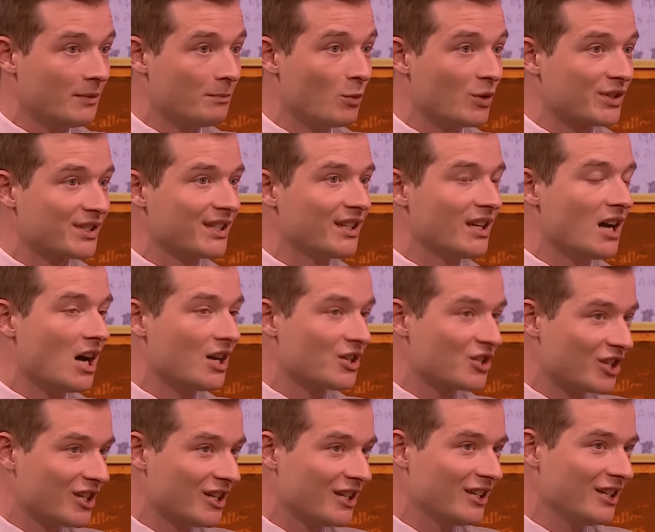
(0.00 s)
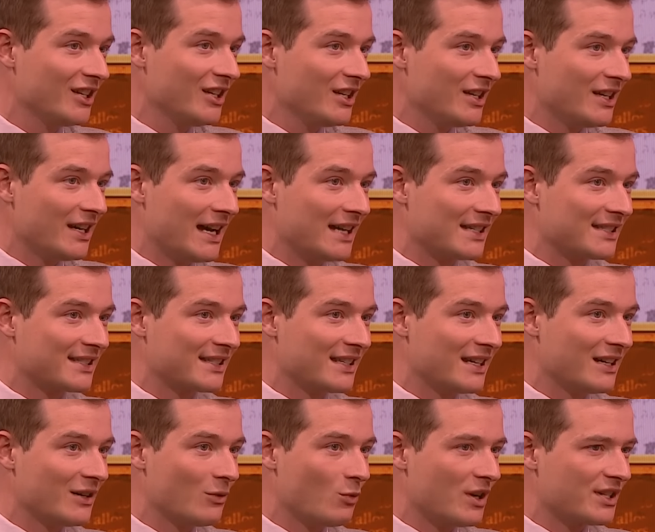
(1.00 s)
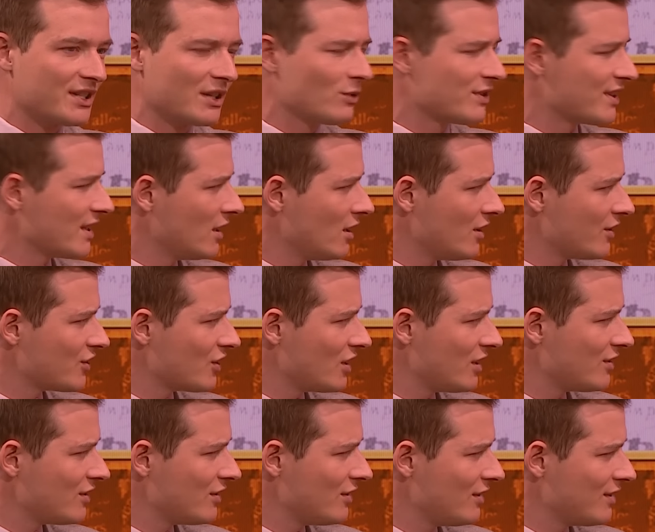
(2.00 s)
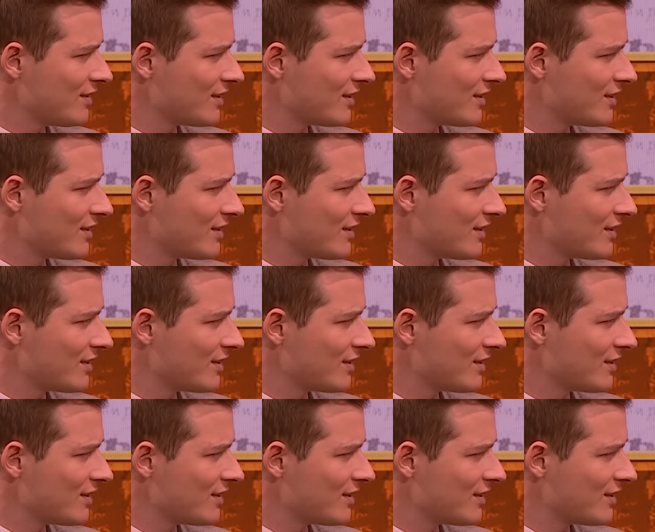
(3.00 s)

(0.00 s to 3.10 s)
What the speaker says: was an usher at their wedding. Was it last year, 2 years